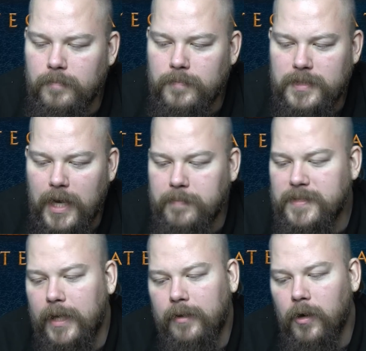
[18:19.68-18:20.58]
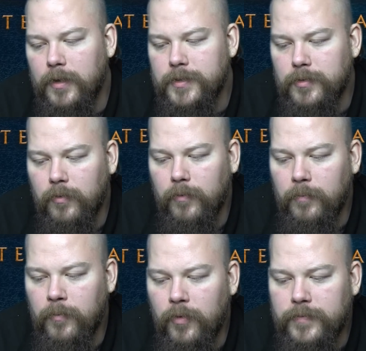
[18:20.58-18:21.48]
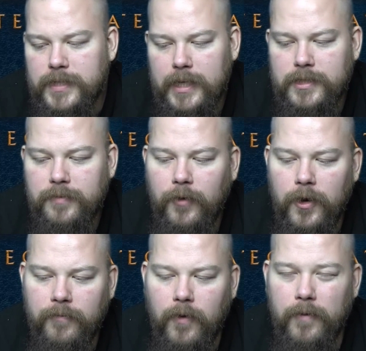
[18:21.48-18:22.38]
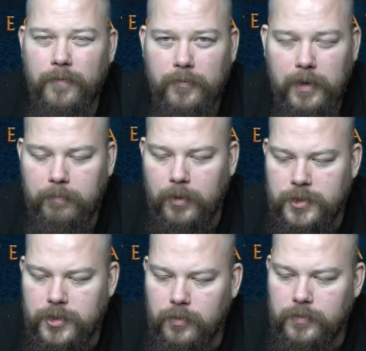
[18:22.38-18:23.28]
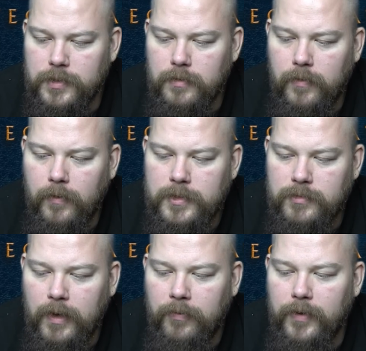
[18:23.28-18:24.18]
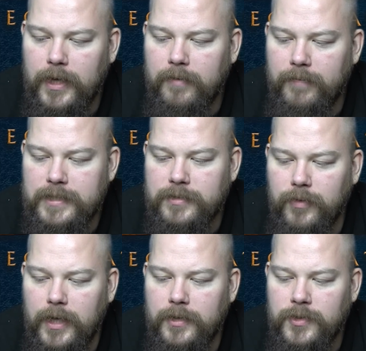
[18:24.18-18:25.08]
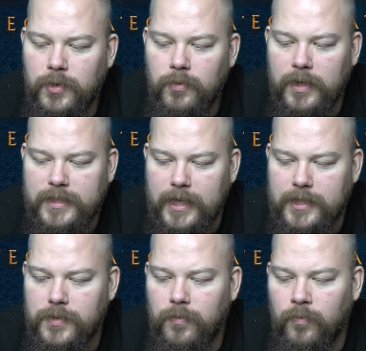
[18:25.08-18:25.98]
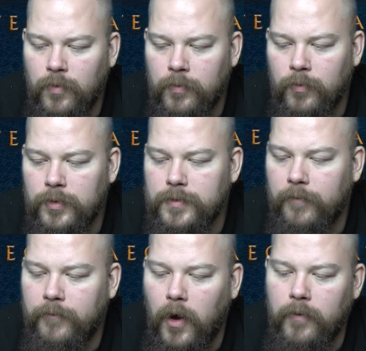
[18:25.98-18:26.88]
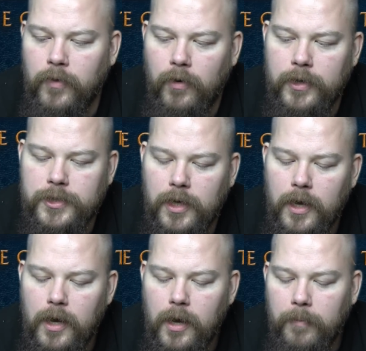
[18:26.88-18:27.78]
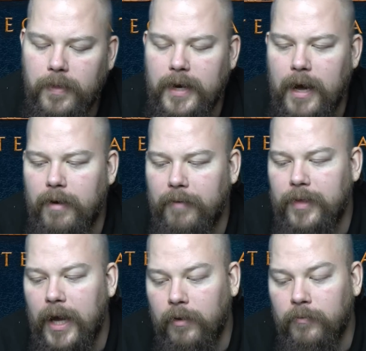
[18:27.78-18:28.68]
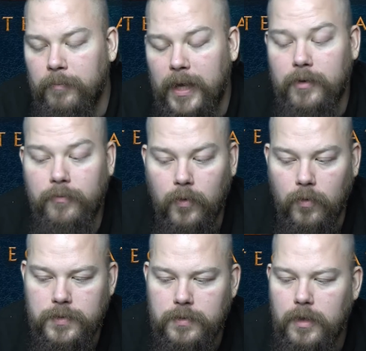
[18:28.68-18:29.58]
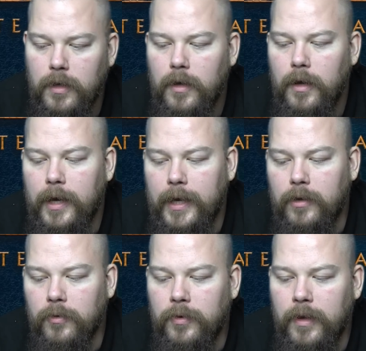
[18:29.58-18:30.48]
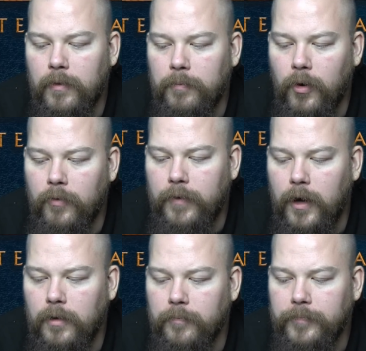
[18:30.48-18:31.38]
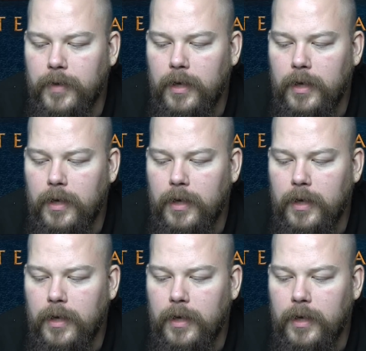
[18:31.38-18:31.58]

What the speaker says: Same stat line, so move 6, fight 5, 3+ shoot, strength 3, defense 3, 2 attacks, 1 wound, 5 courage. But they now have the Elven Blade, of course, included in the profile.